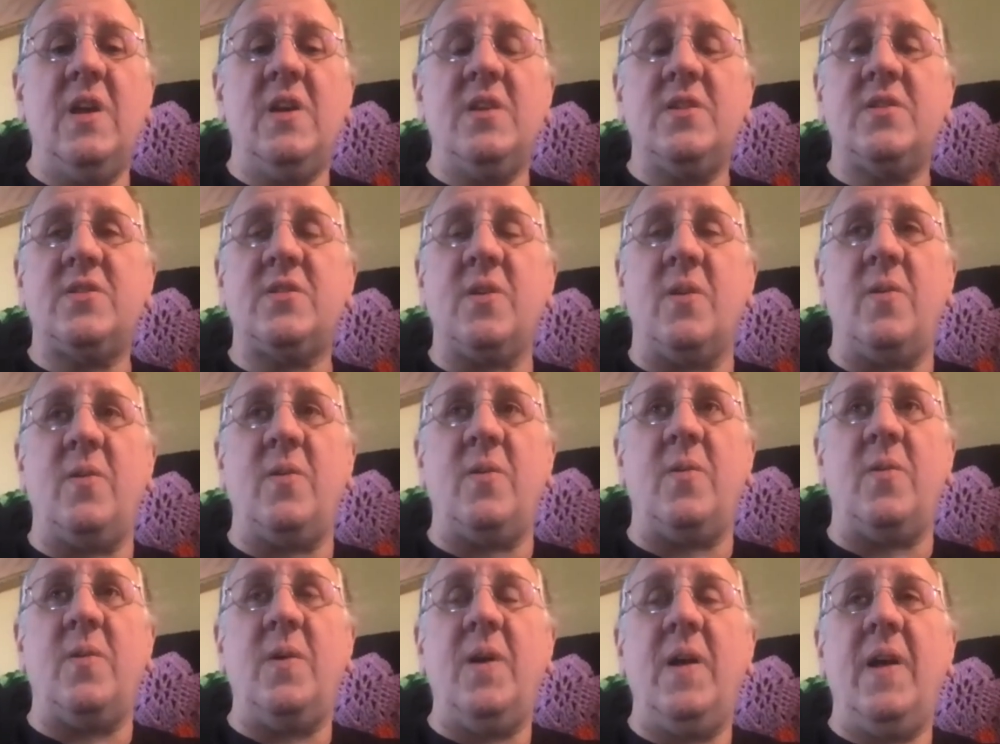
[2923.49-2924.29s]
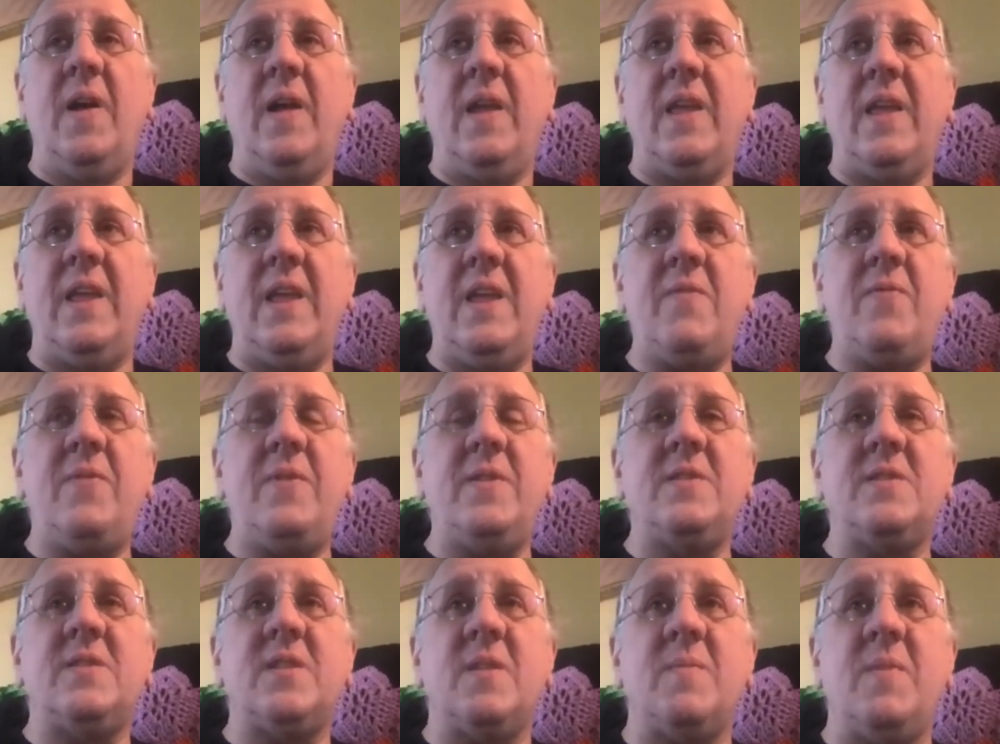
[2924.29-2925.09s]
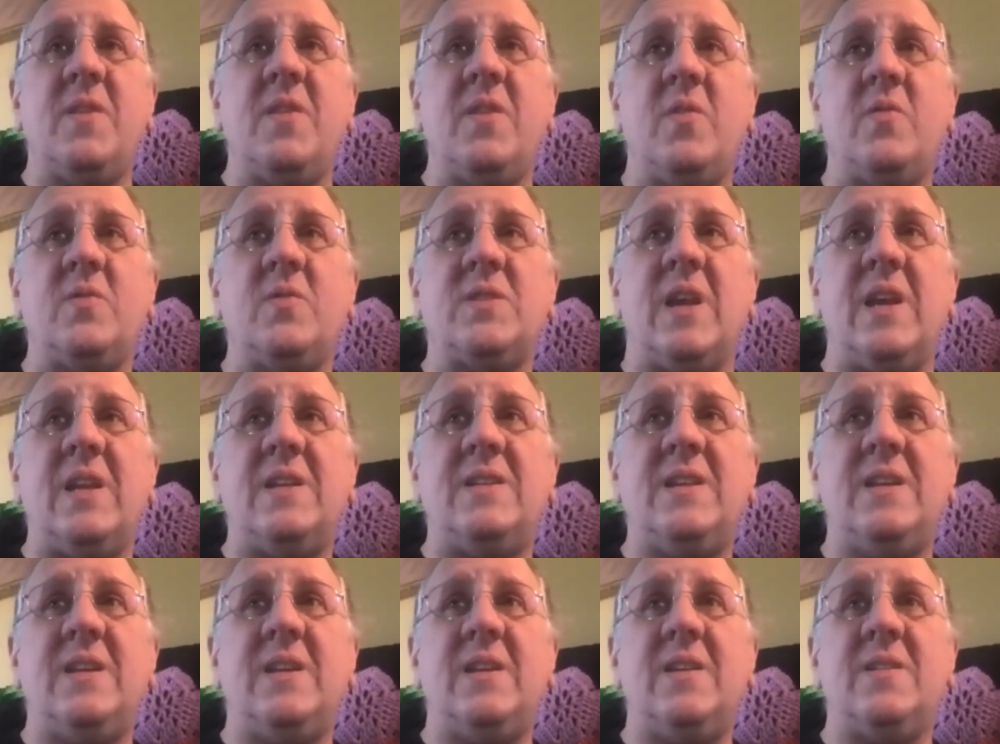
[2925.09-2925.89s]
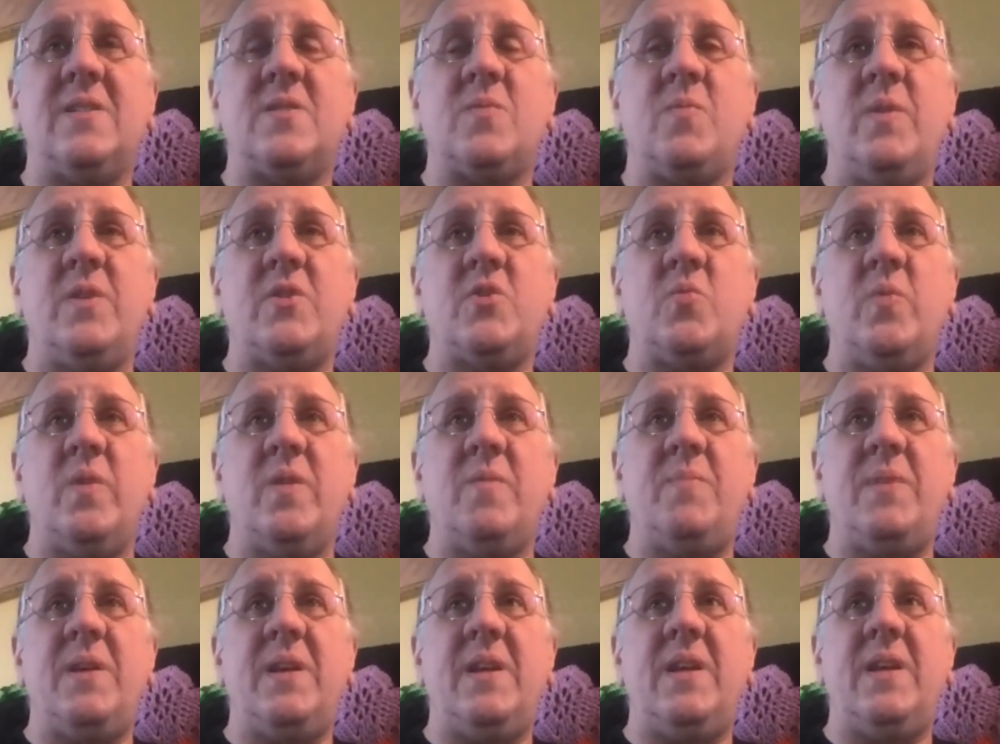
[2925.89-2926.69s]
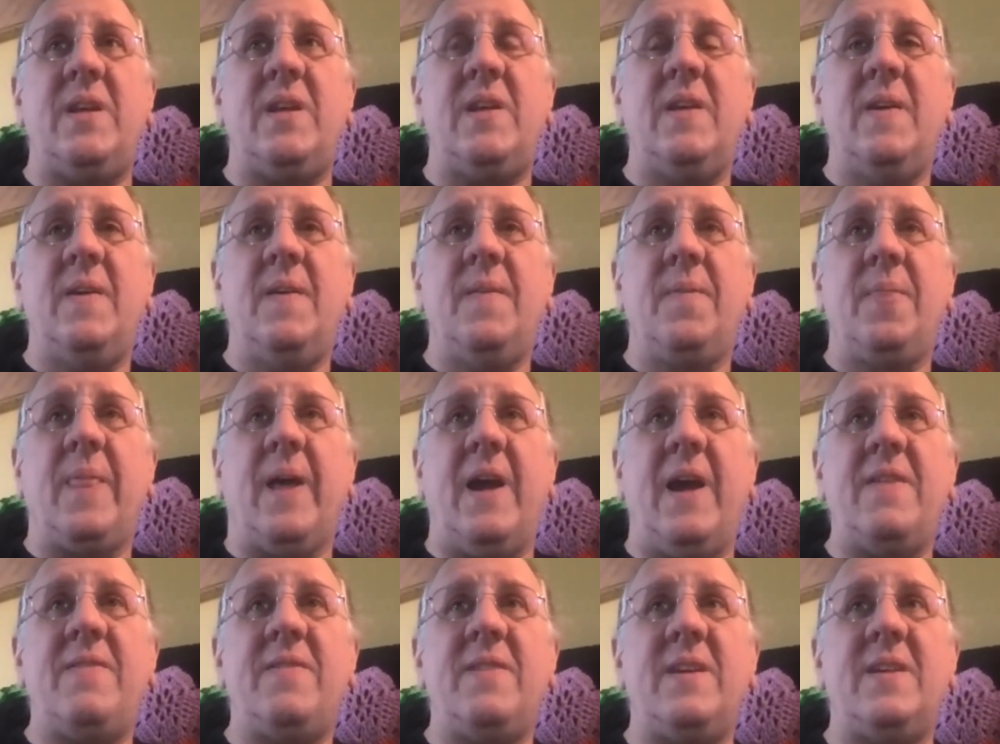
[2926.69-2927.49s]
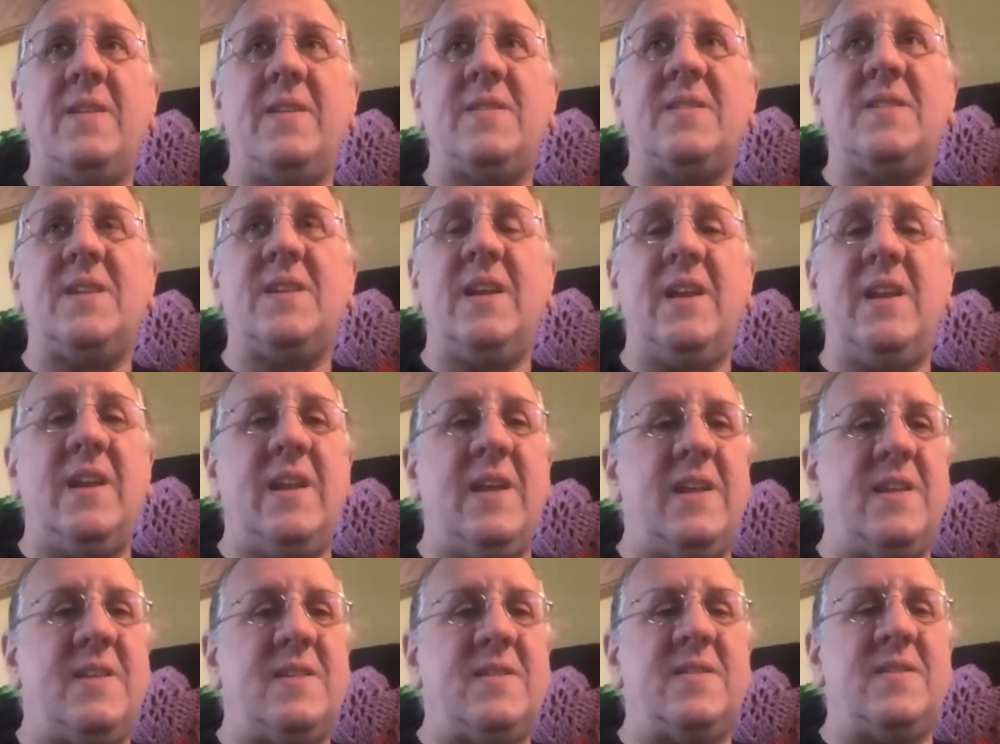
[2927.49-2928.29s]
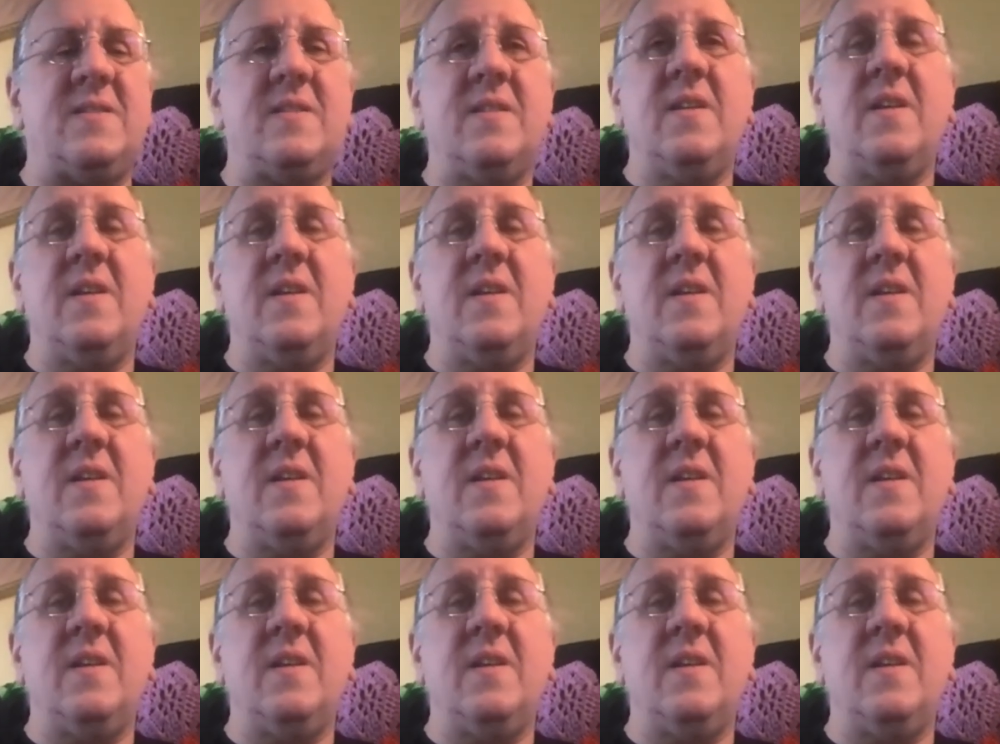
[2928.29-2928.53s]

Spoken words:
So even some of those ideas, which would be, I think, seen as